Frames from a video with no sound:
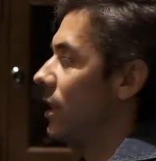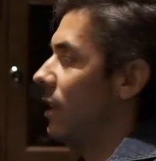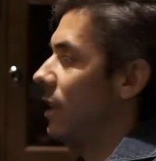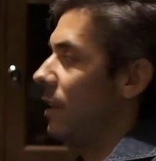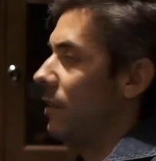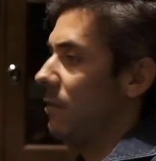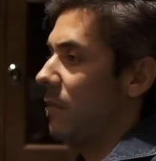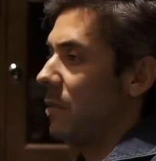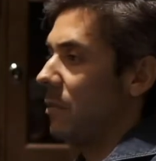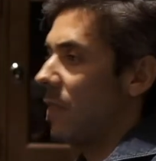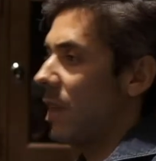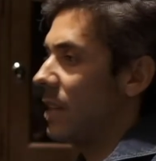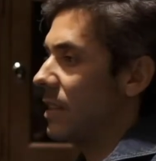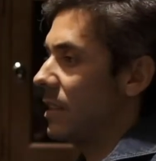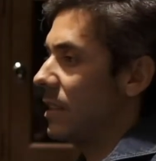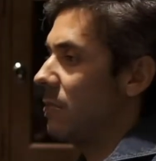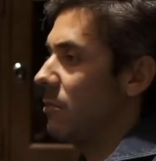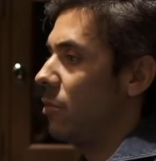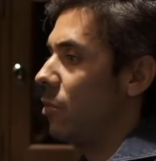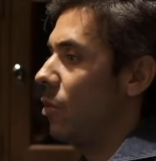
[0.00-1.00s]
that the
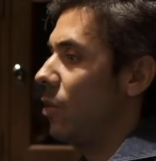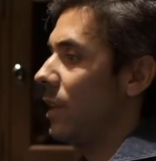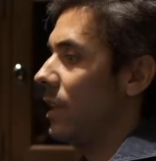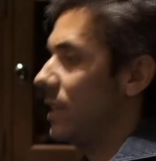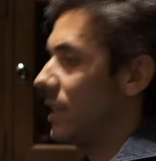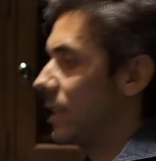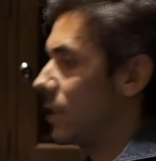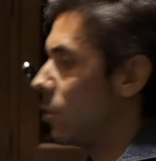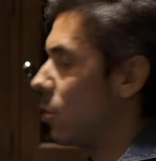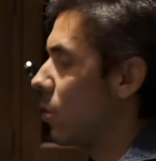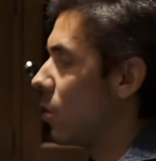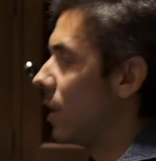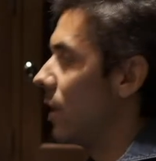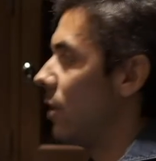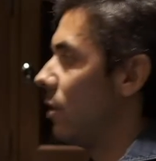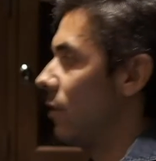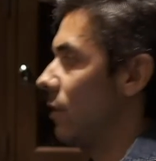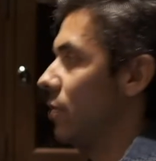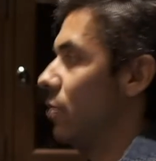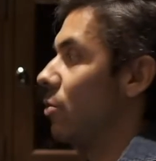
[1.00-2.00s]
brands can put in
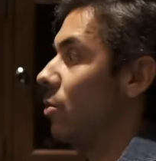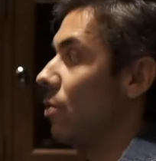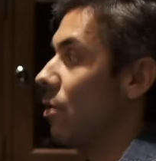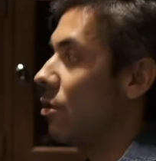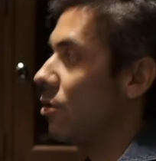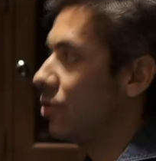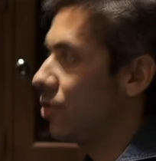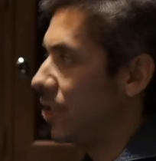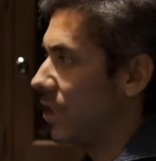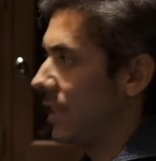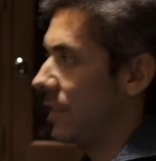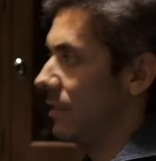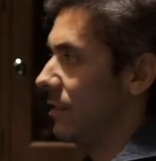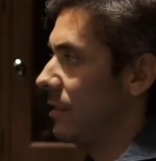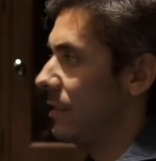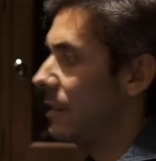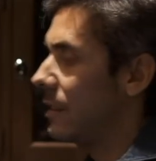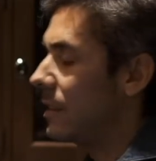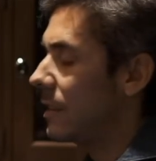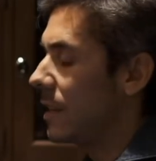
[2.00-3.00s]
store in order to cross
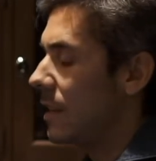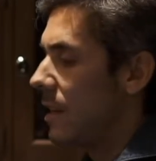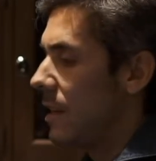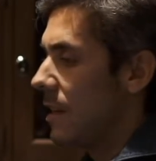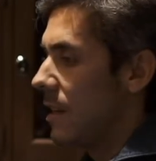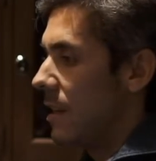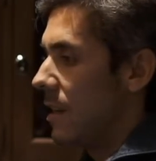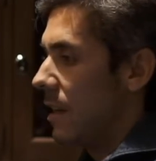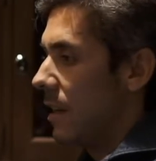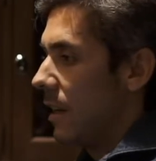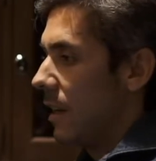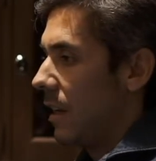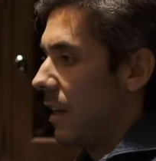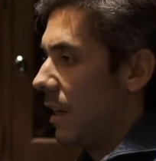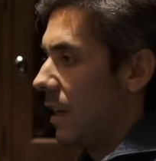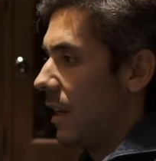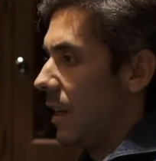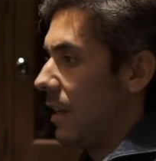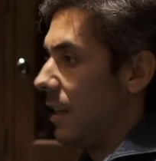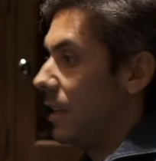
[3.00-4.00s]
channels
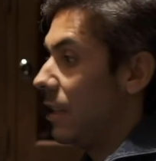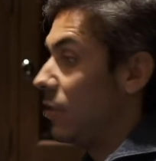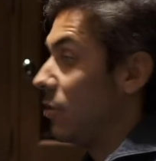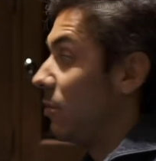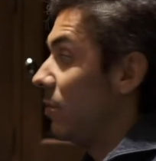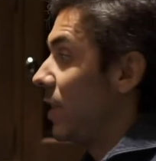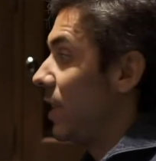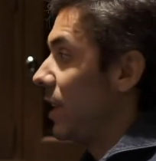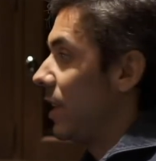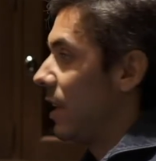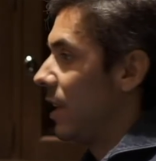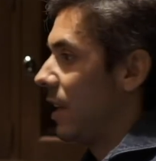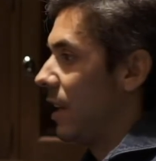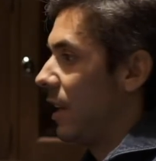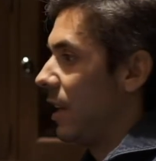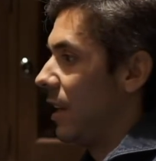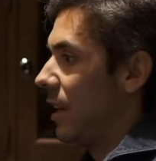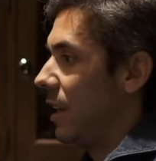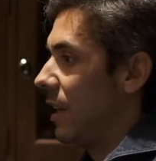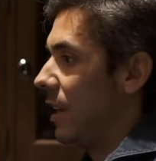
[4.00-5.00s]
need to be